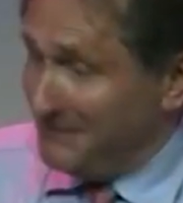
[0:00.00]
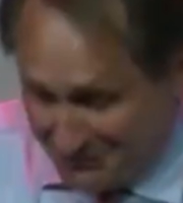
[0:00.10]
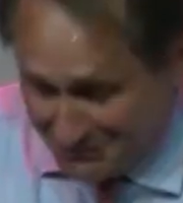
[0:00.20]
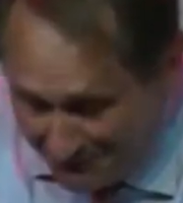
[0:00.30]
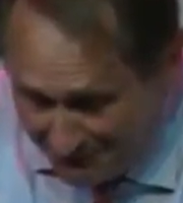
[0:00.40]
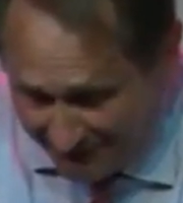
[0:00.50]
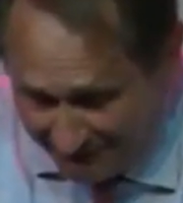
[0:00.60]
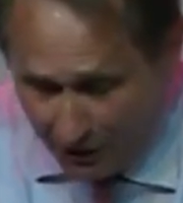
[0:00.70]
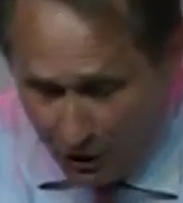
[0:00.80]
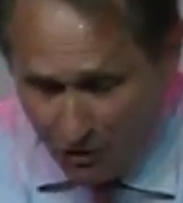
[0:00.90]
It's normal
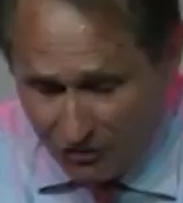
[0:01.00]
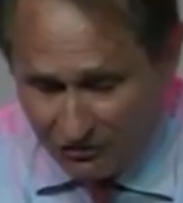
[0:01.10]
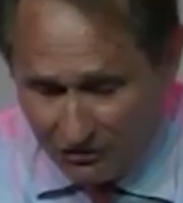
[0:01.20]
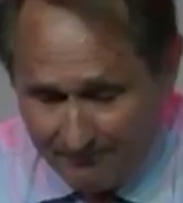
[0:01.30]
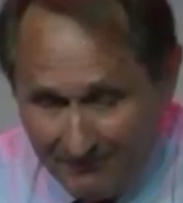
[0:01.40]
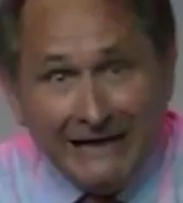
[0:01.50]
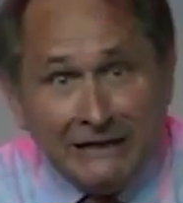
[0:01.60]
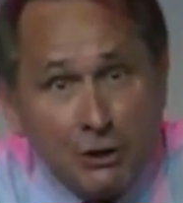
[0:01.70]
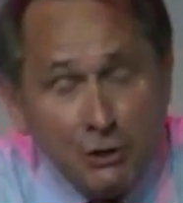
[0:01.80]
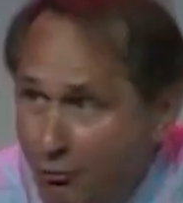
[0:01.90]
that they're lost.
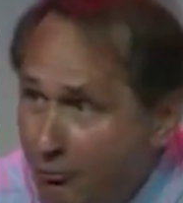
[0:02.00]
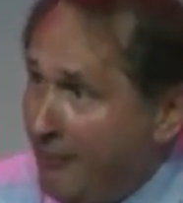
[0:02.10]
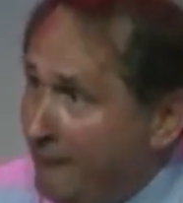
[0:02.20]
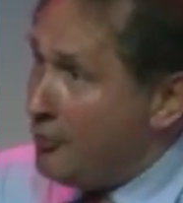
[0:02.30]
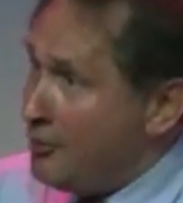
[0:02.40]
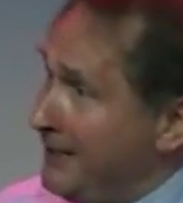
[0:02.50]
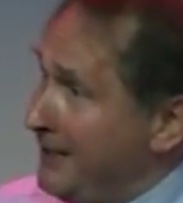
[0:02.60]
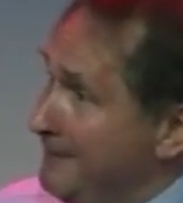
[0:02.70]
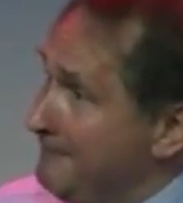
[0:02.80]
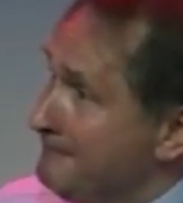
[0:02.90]
It's the new way of
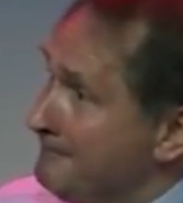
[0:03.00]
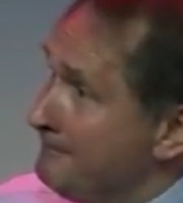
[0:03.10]
working.